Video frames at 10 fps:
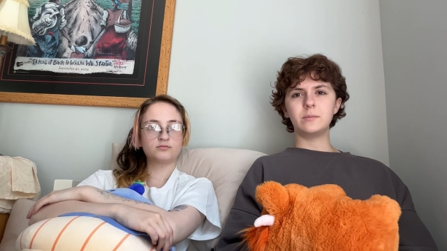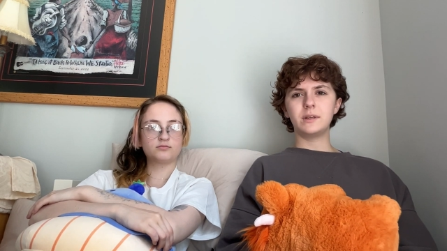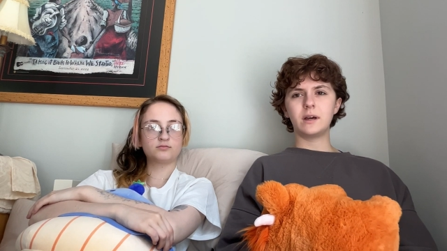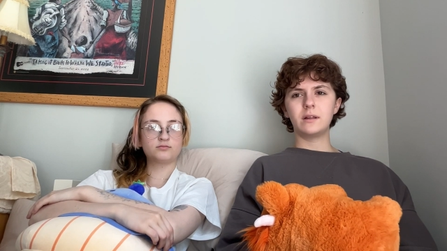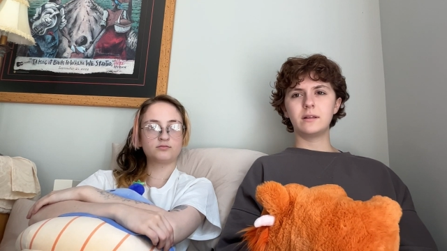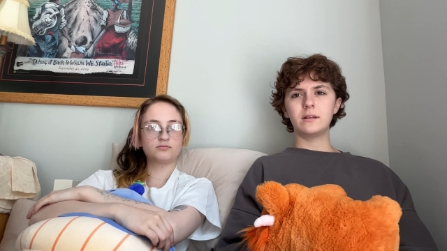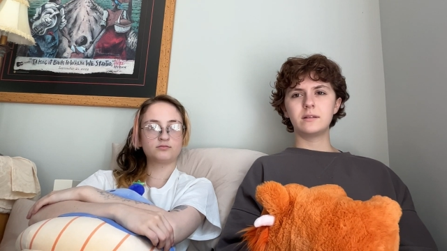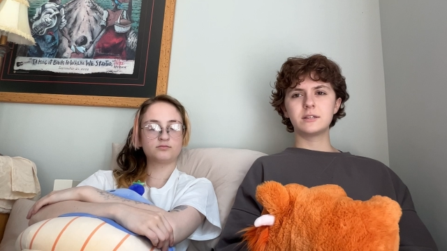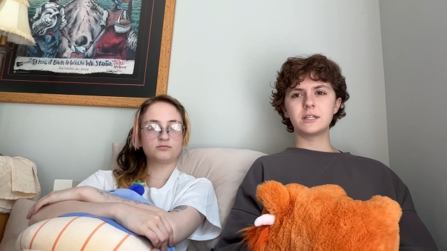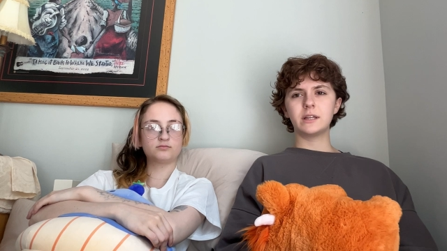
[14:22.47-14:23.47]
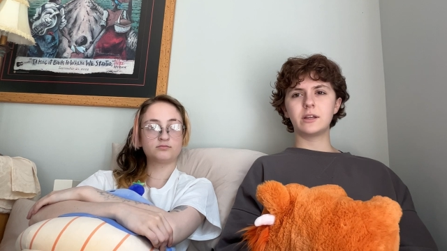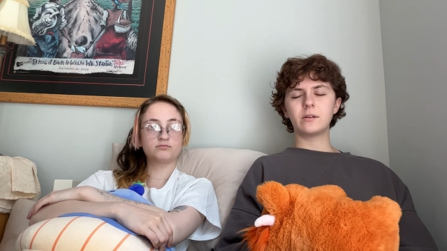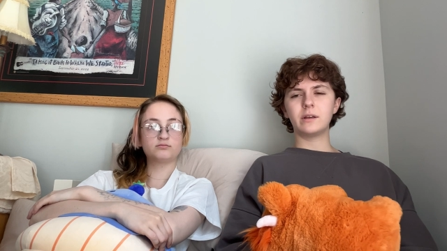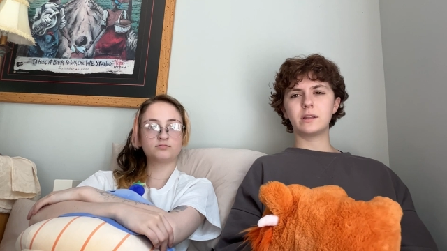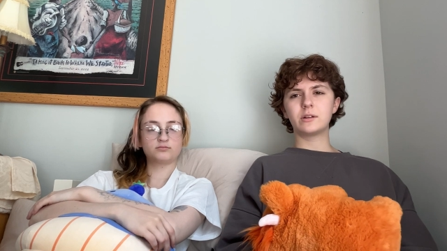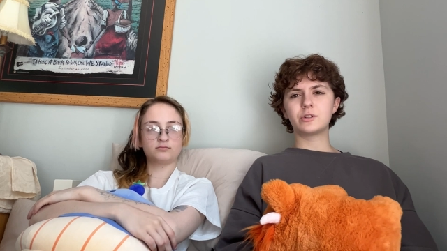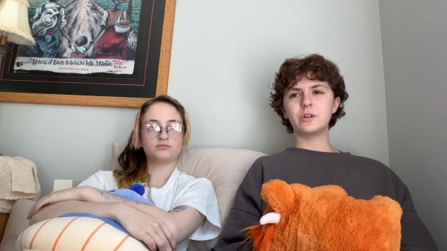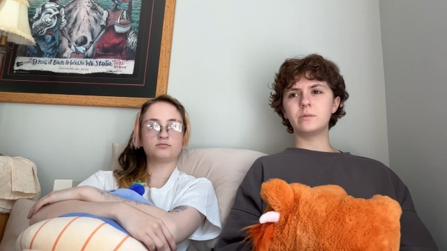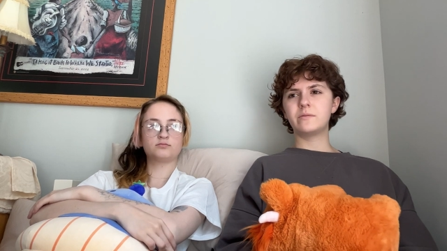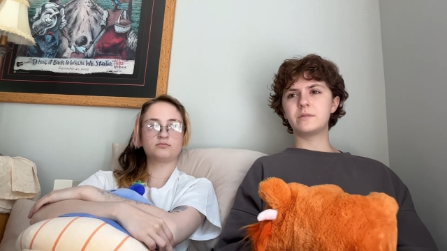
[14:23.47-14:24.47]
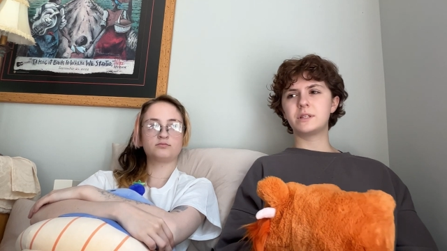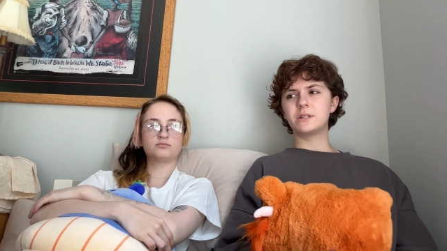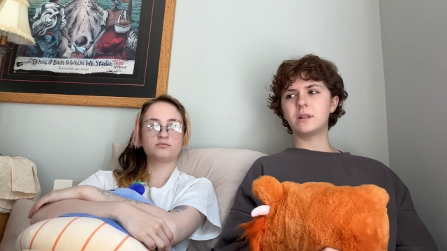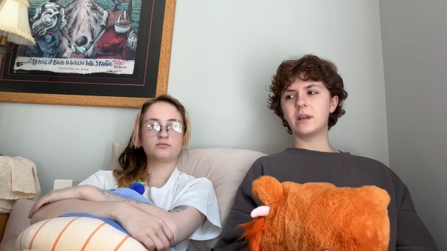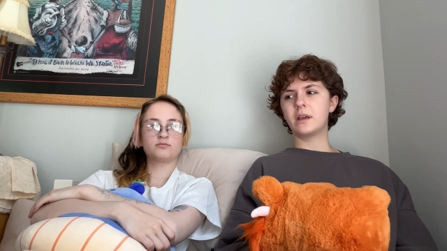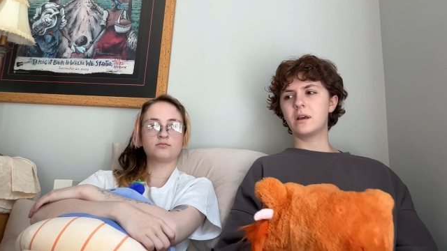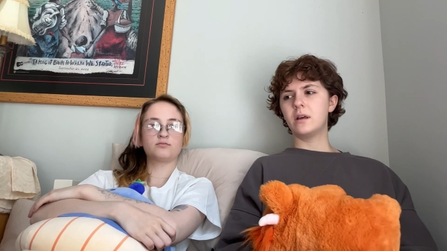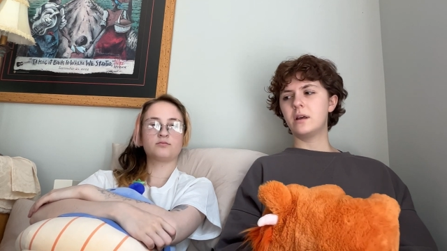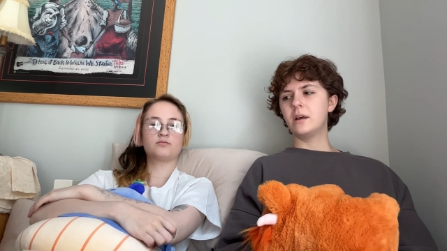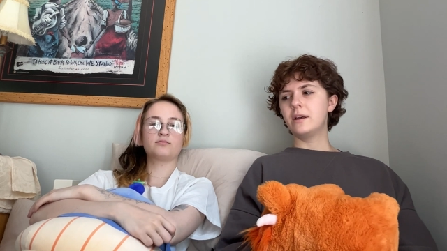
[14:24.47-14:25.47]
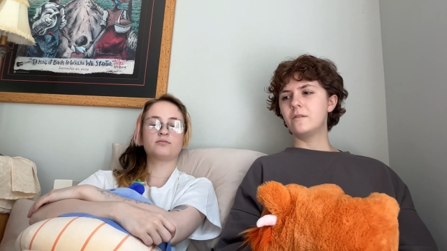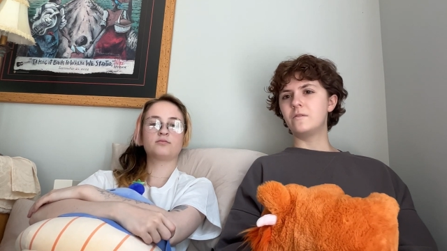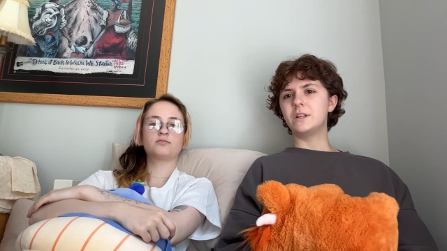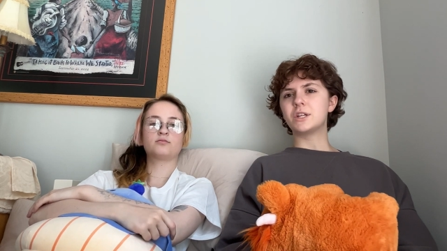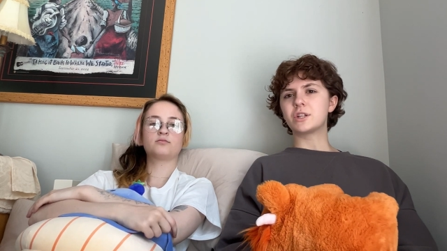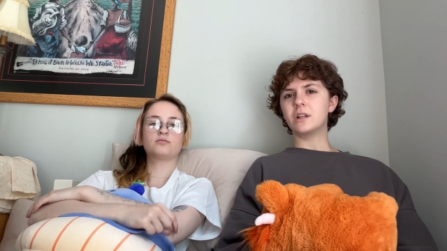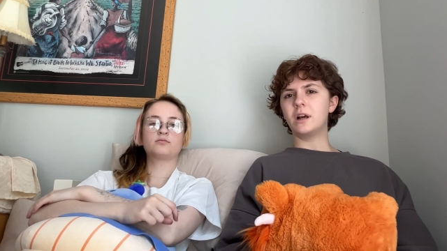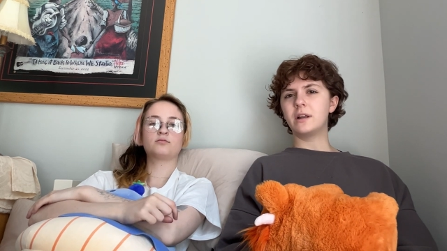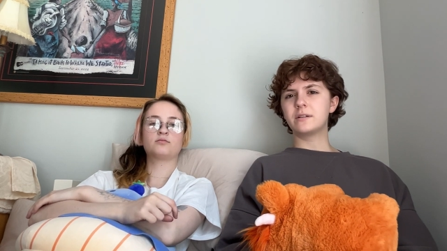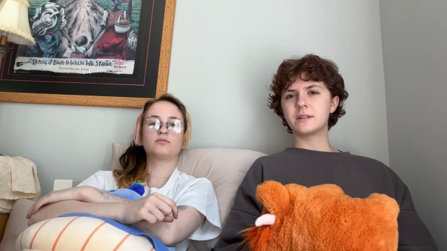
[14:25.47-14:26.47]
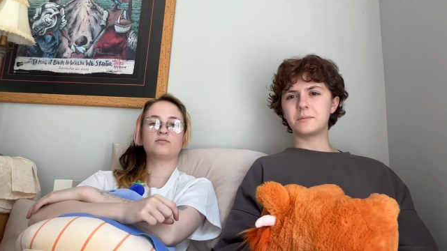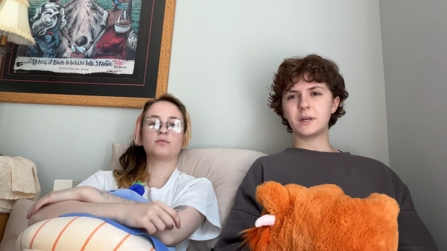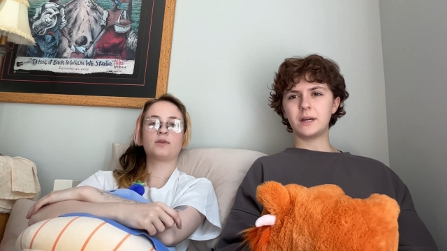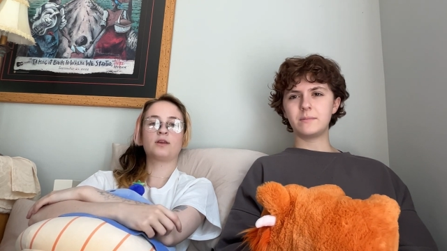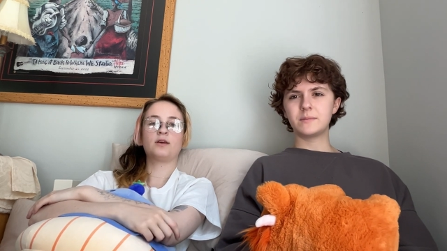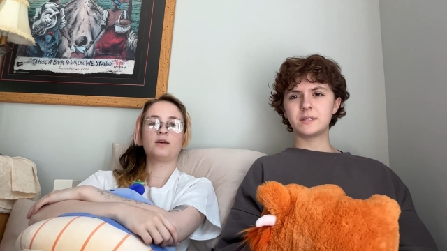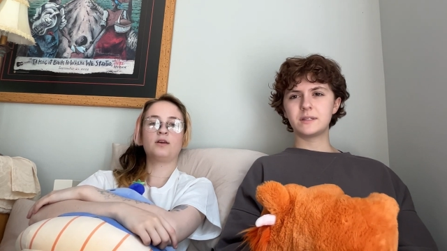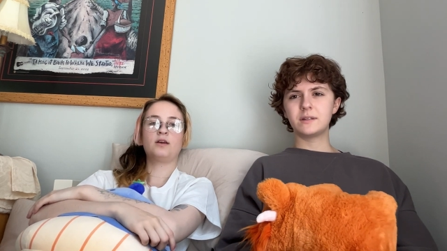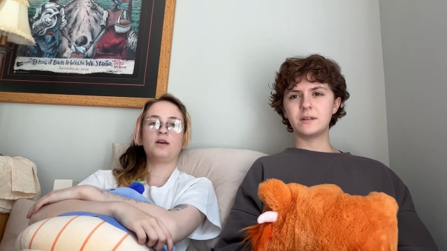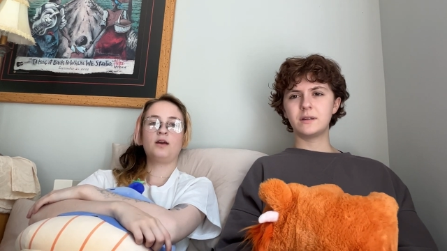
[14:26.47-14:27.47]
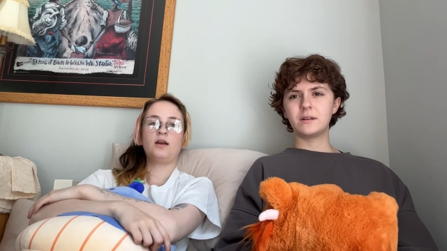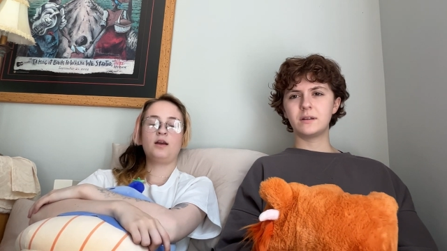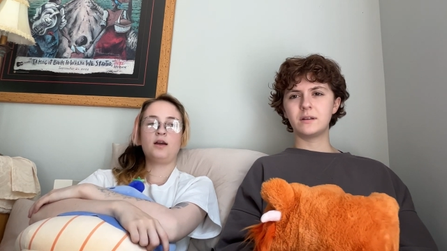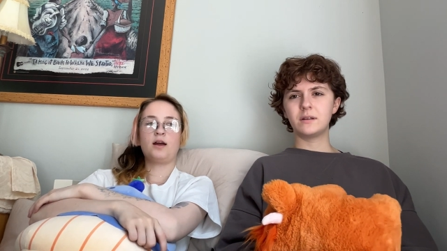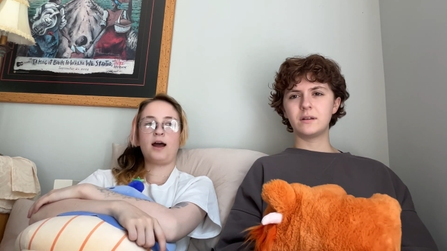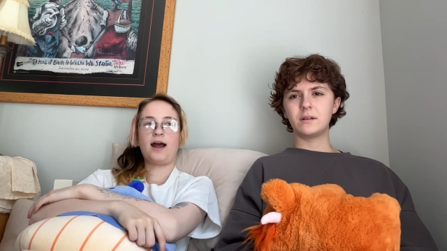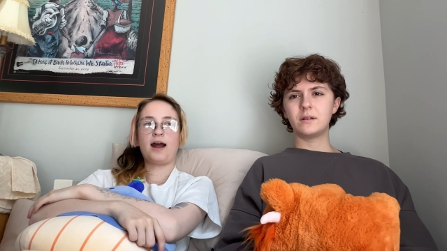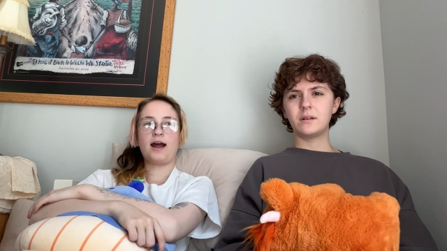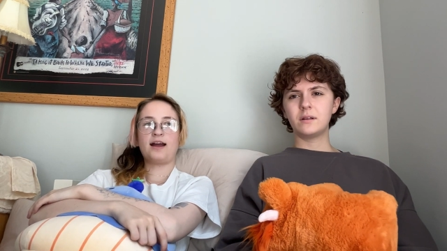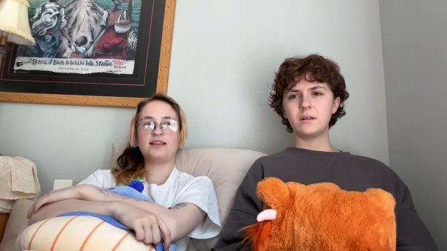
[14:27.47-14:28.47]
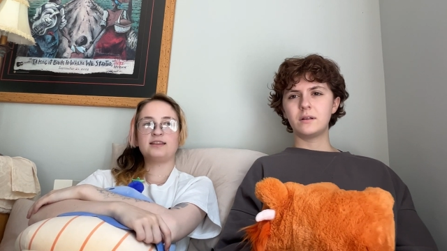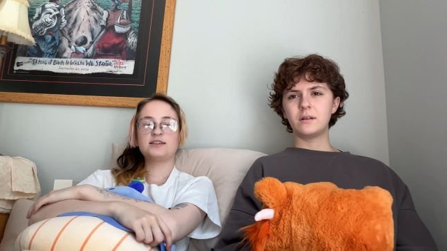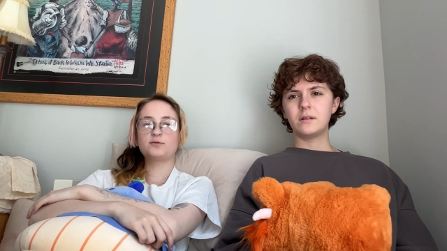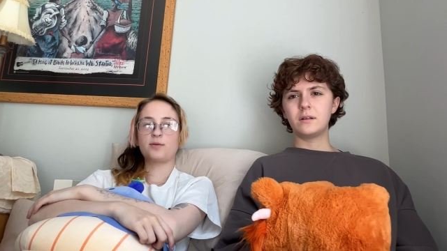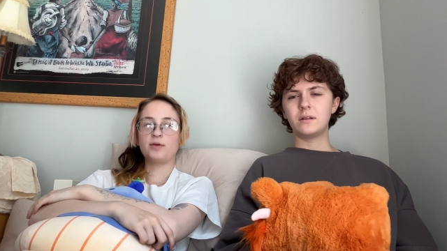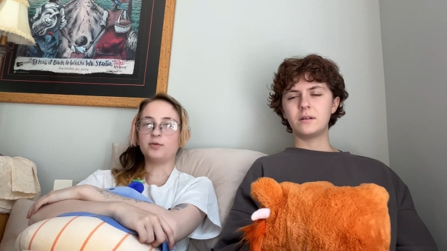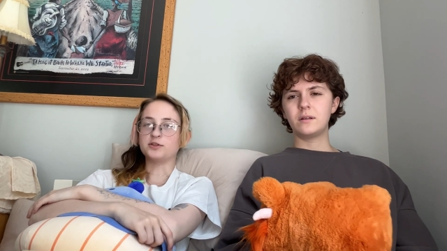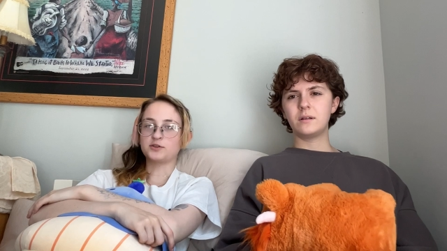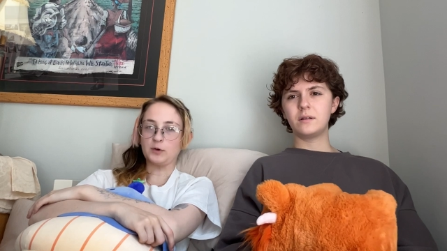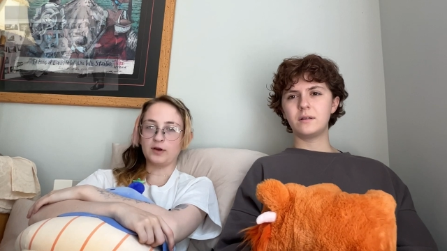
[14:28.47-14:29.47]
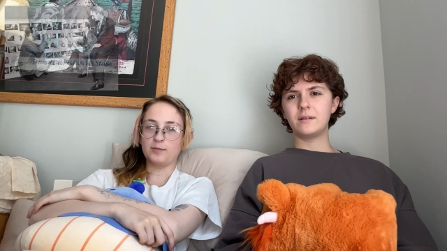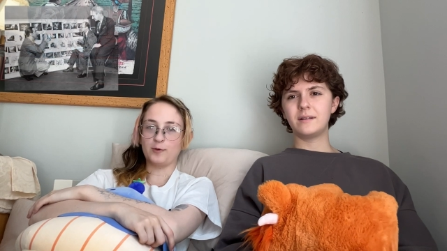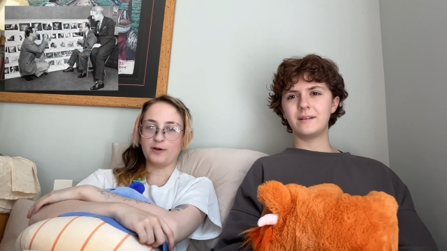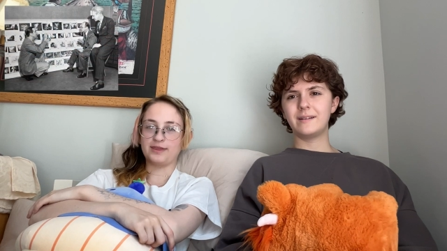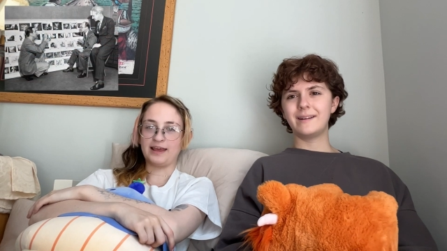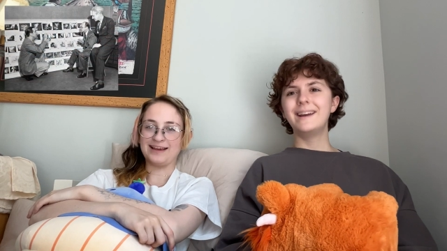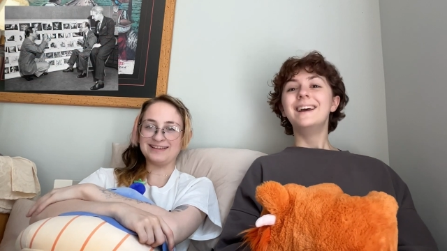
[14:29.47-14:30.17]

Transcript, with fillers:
Speaker 1: be done. So like you're like there's no like finish line sometimes.
Speaker 2: This is why people storyboard things.